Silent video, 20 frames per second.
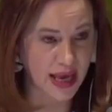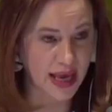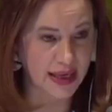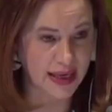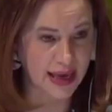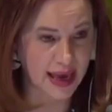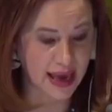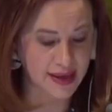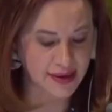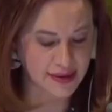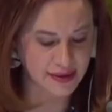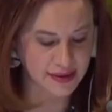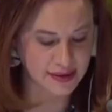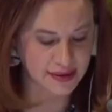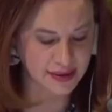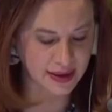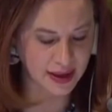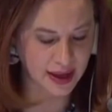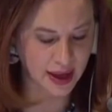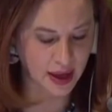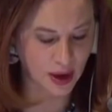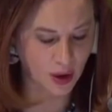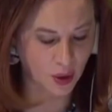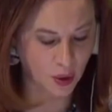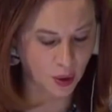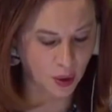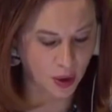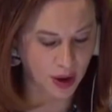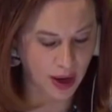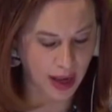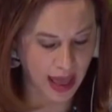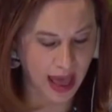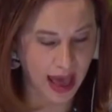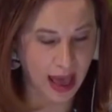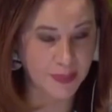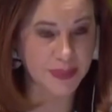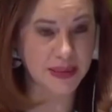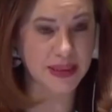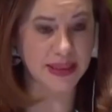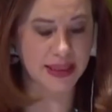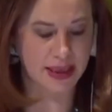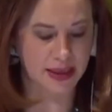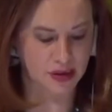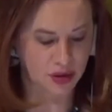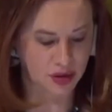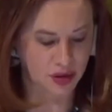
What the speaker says: this is absurd, and this